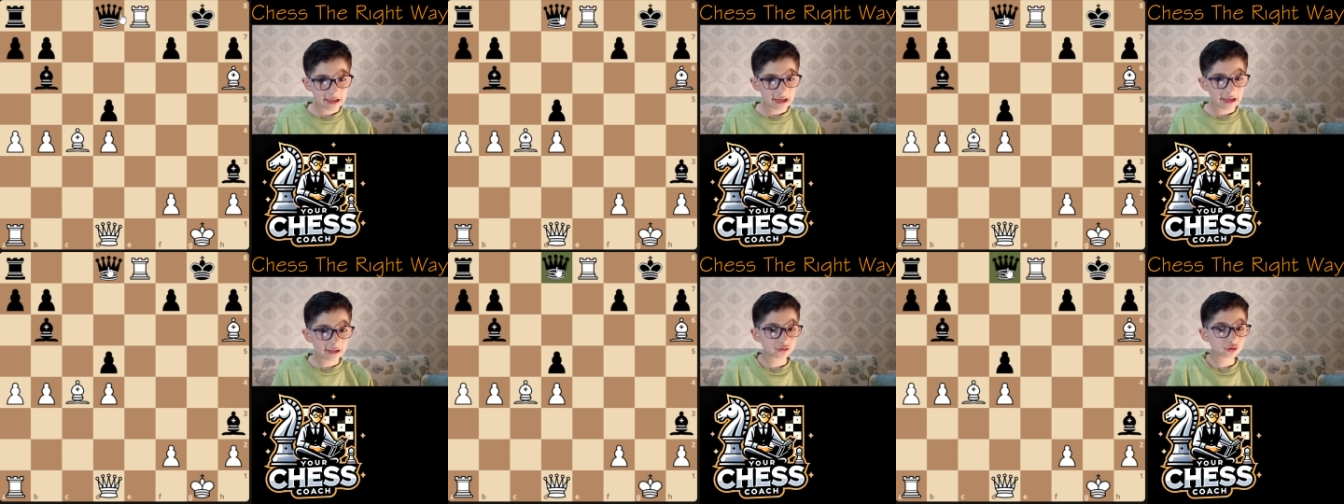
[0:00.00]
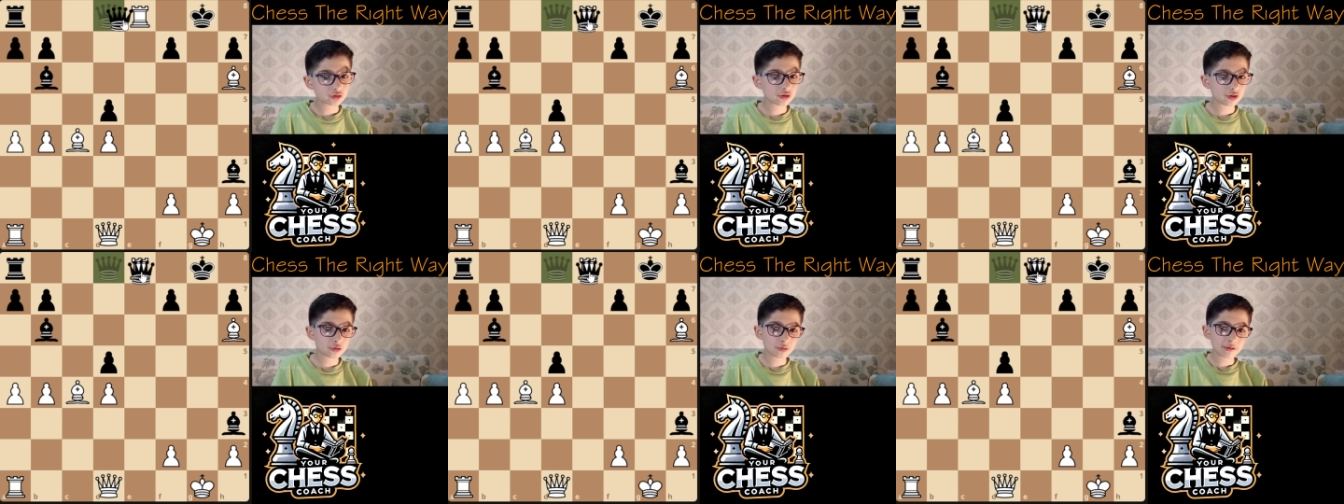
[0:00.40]
And
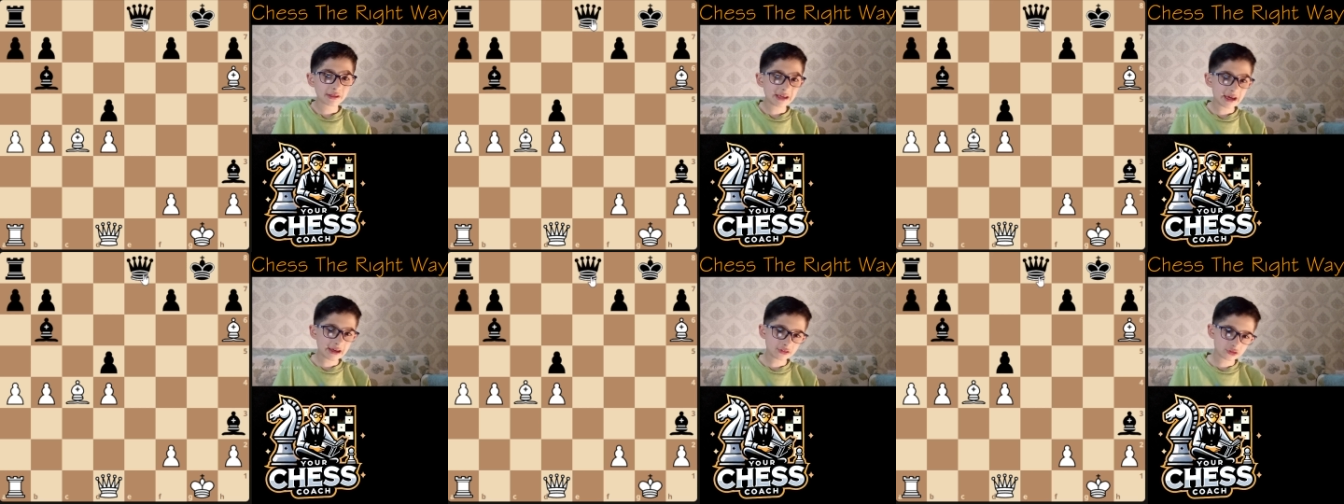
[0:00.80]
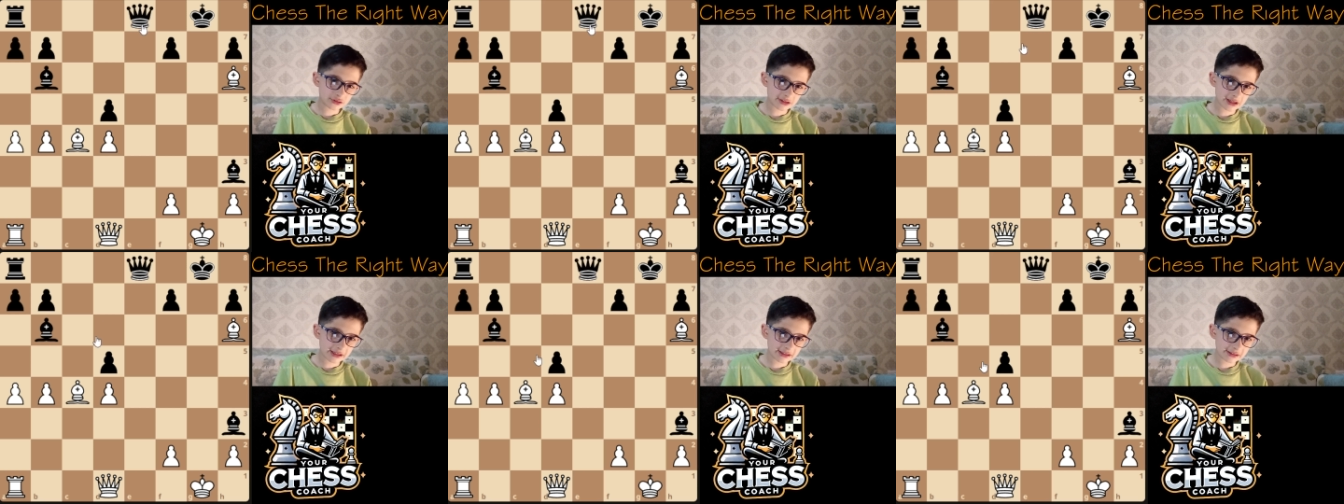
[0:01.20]
the queen had to
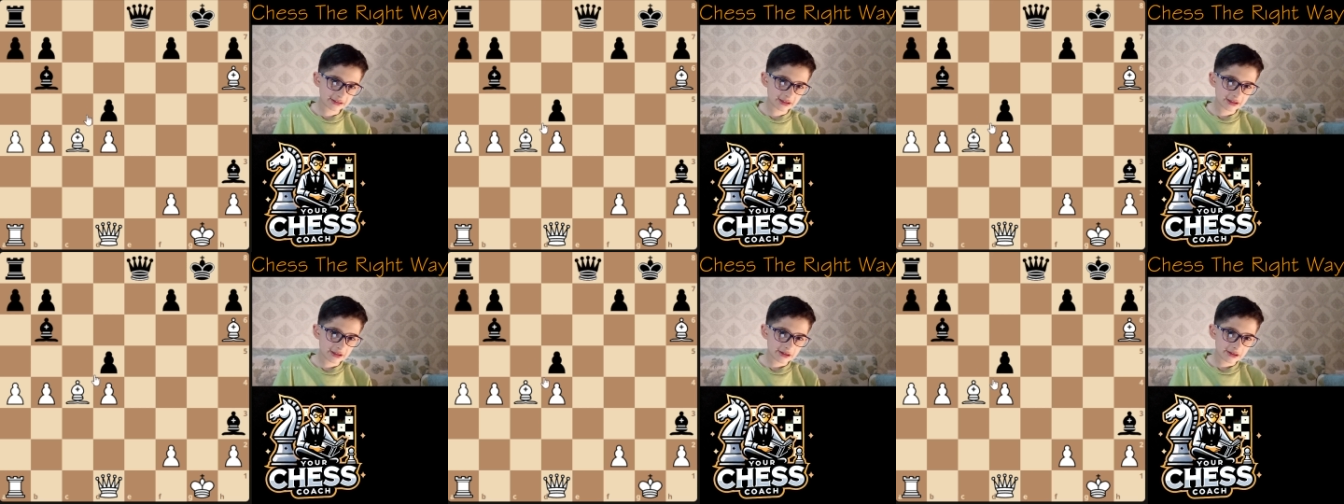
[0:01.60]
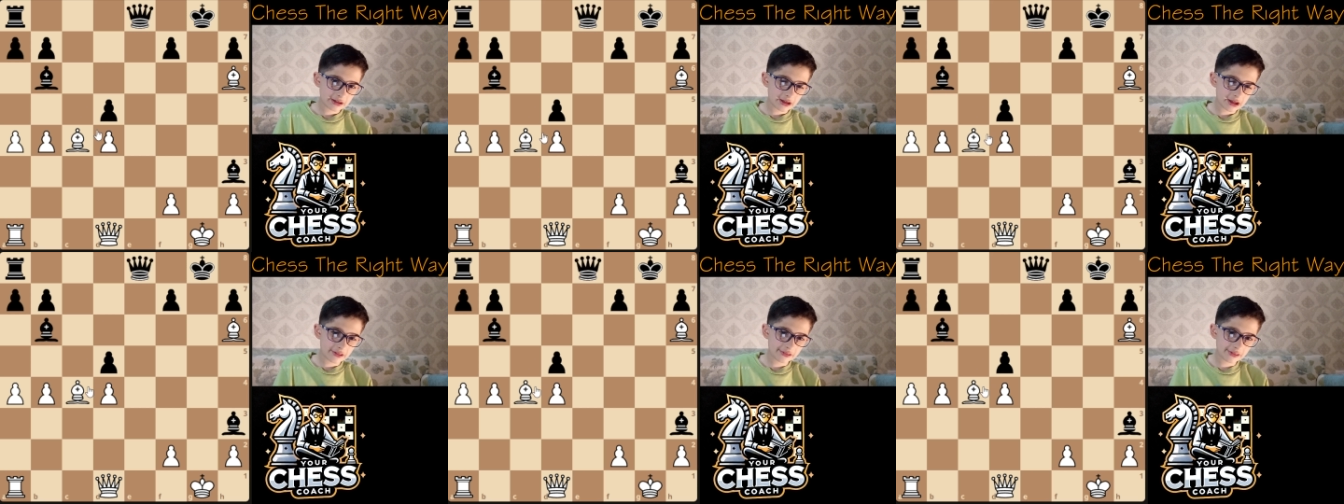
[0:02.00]
take,
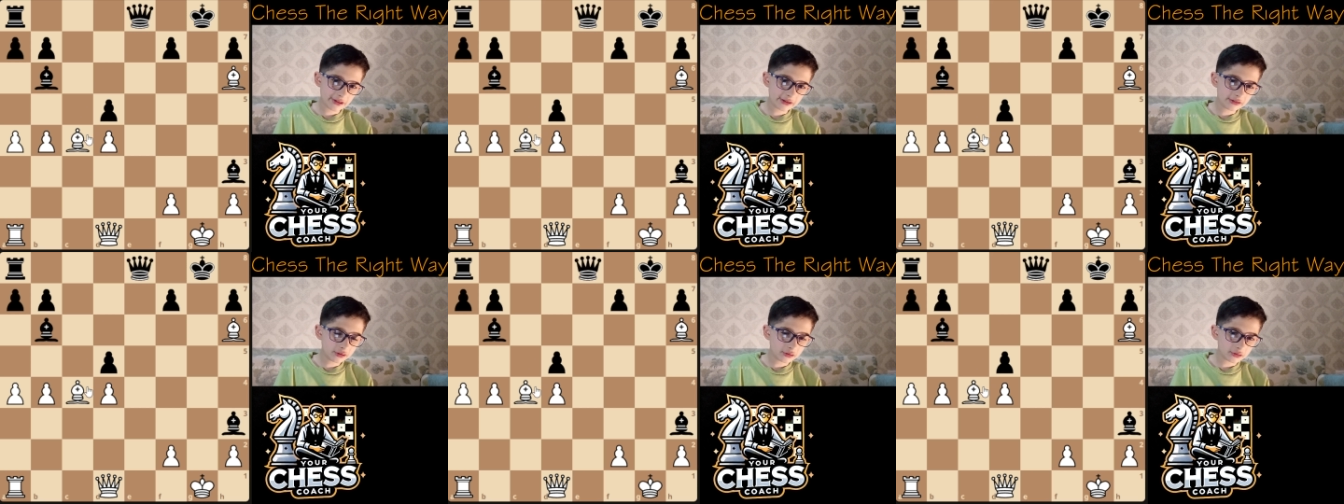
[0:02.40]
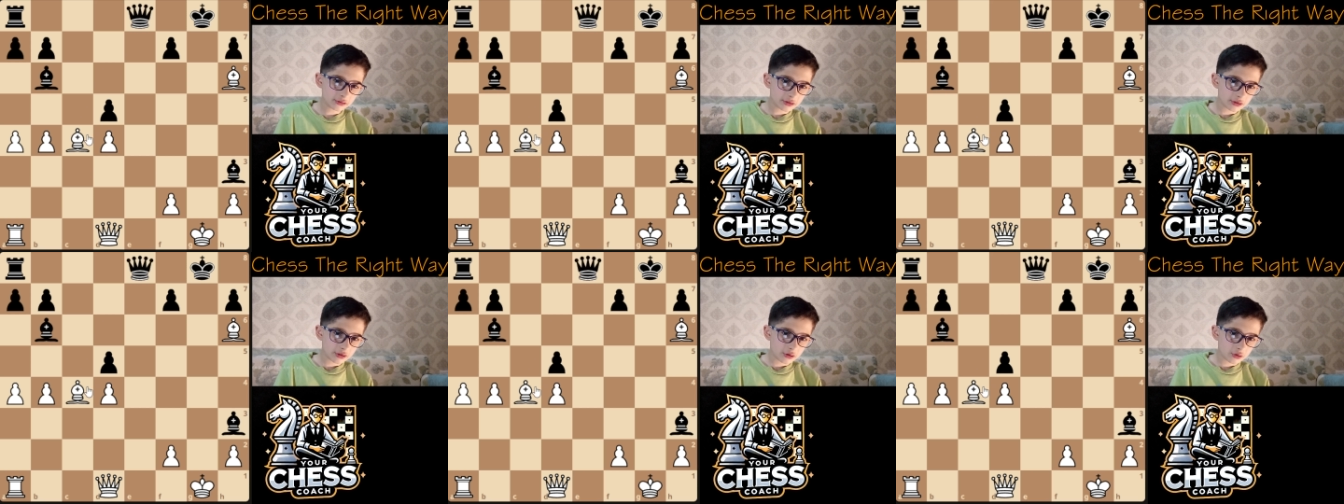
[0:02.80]
and then
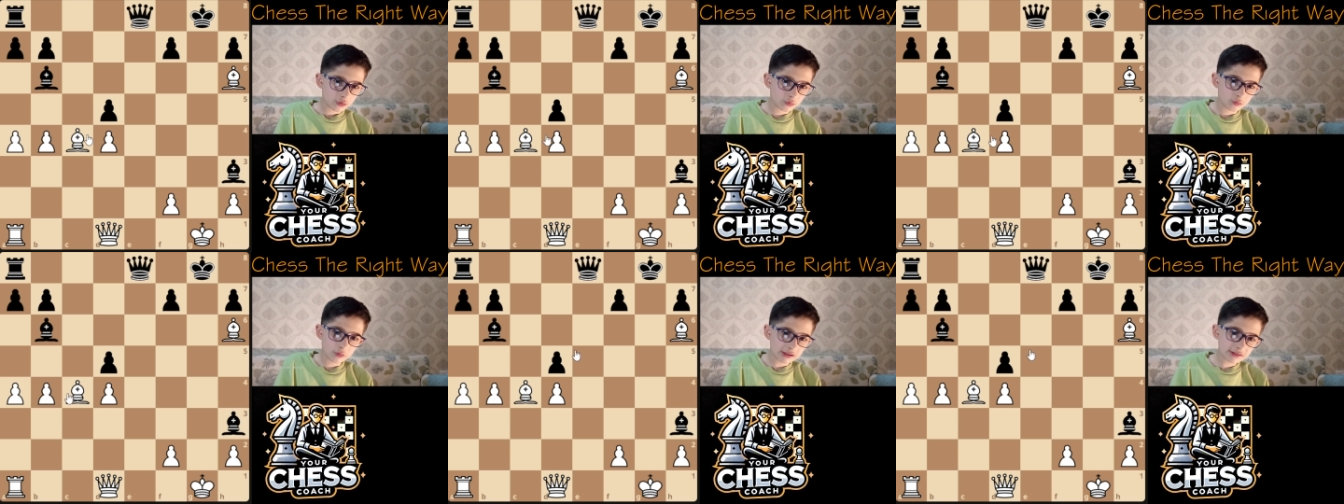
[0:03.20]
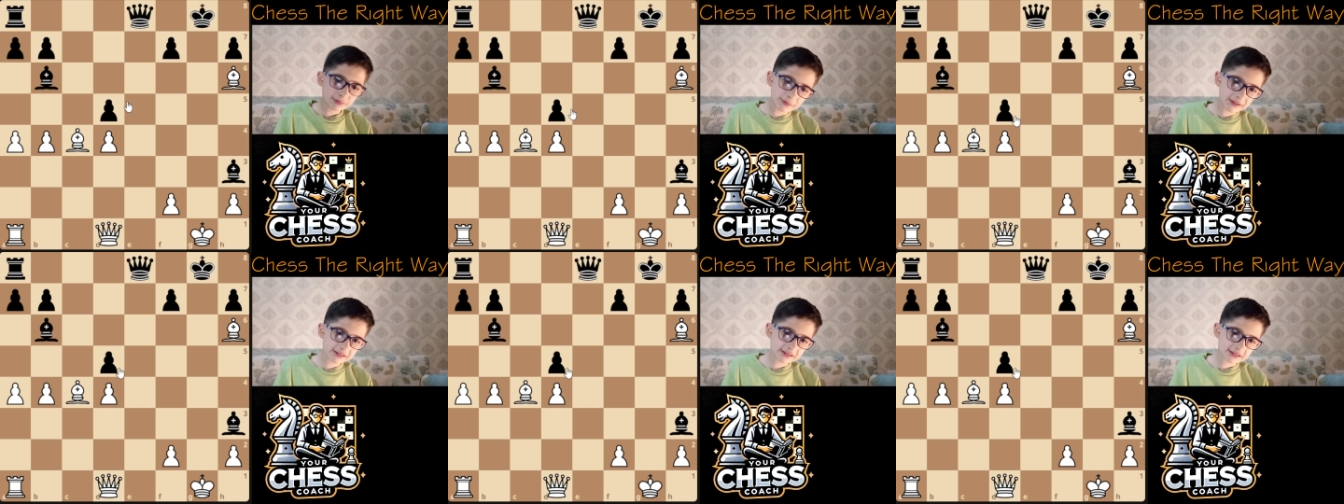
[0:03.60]
what
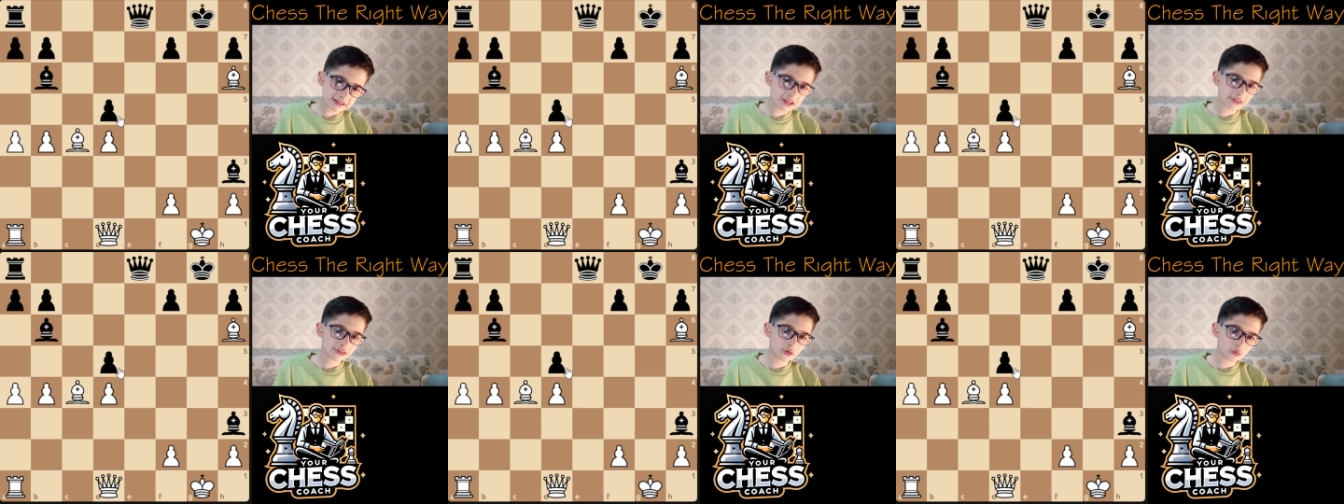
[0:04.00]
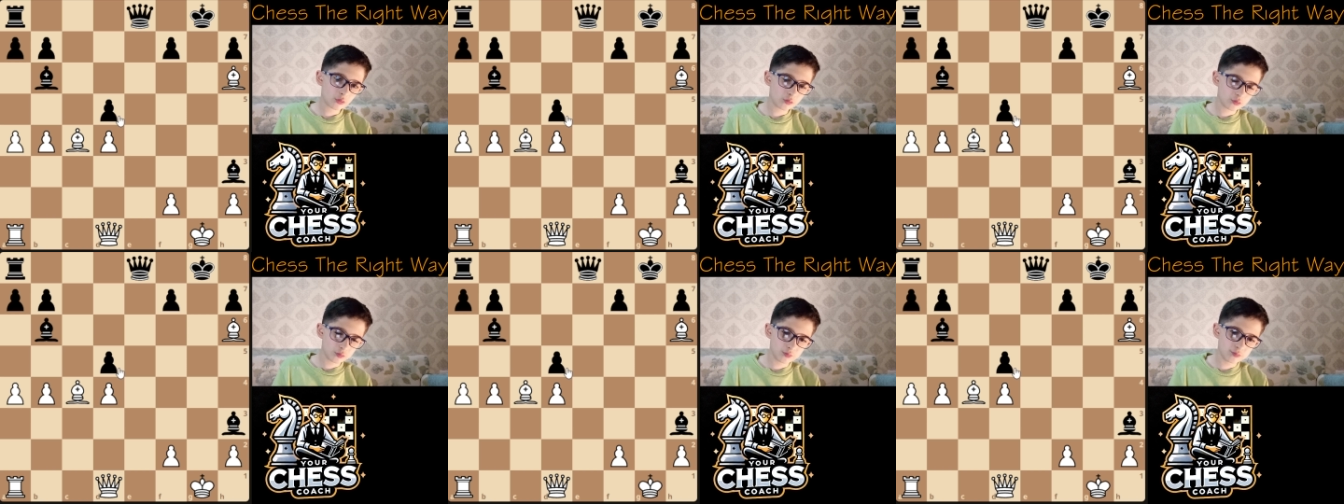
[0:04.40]
piece can the
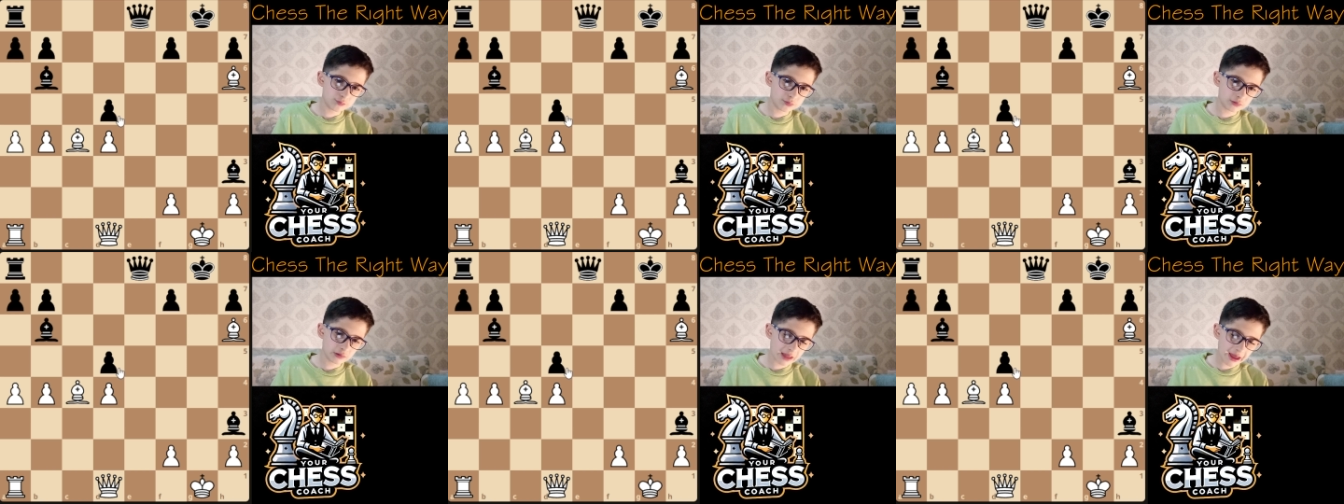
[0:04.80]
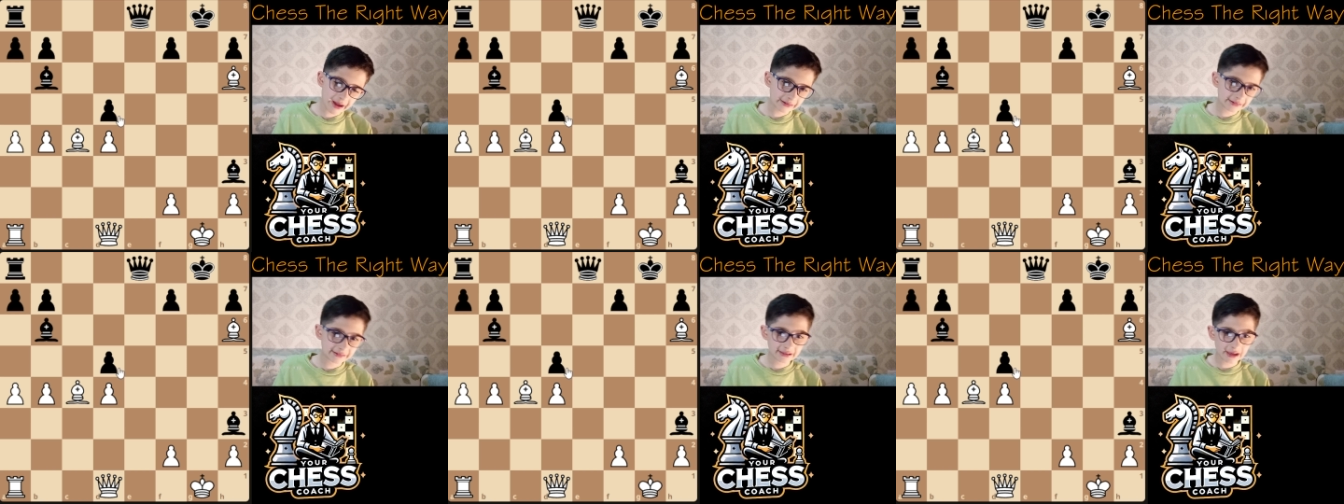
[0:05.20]

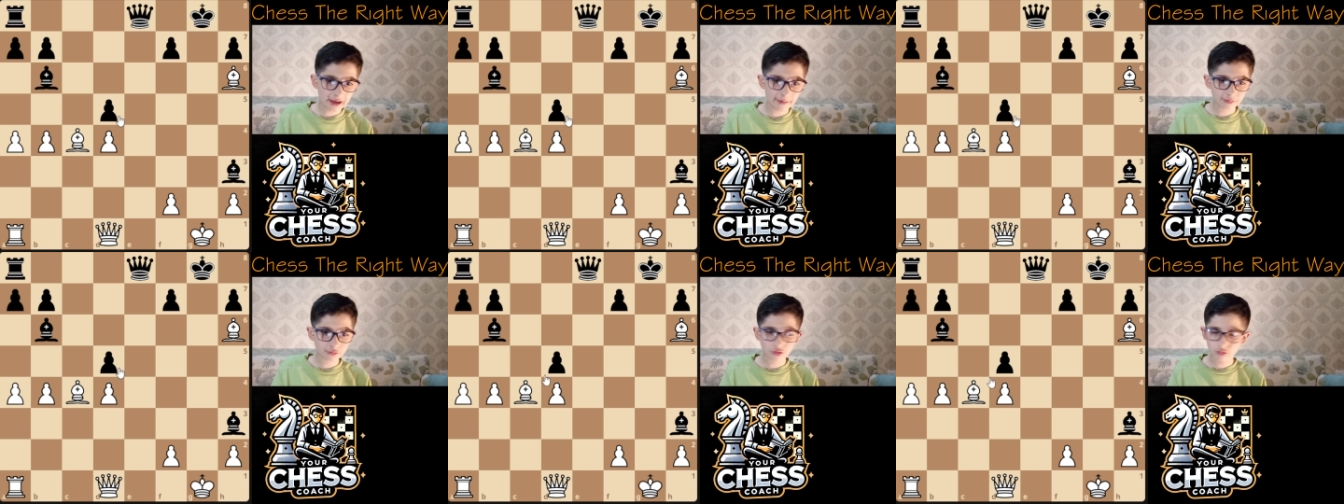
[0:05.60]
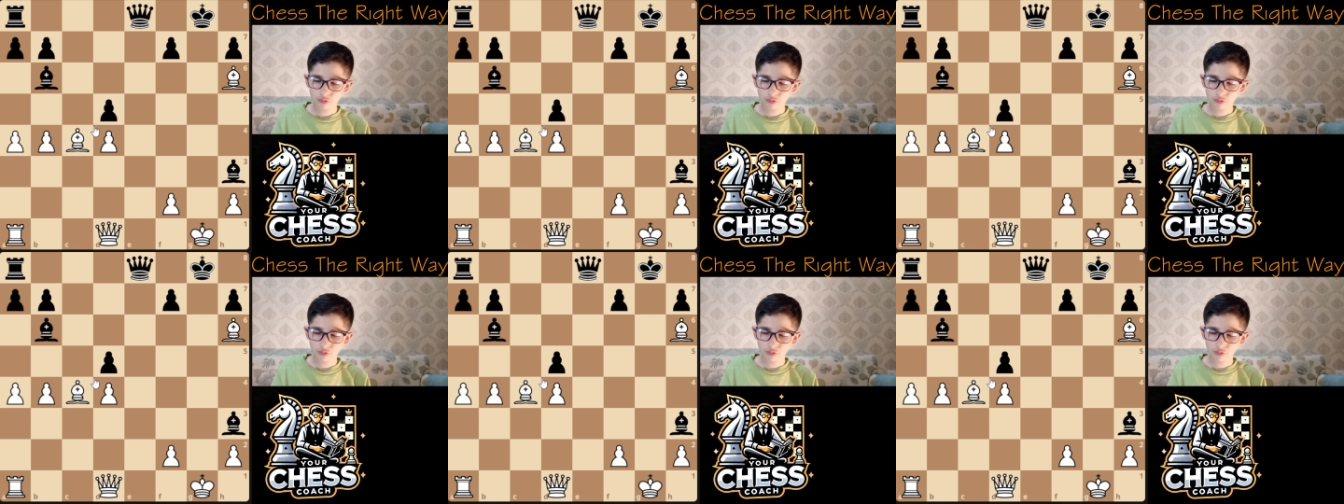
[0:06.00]
white capture?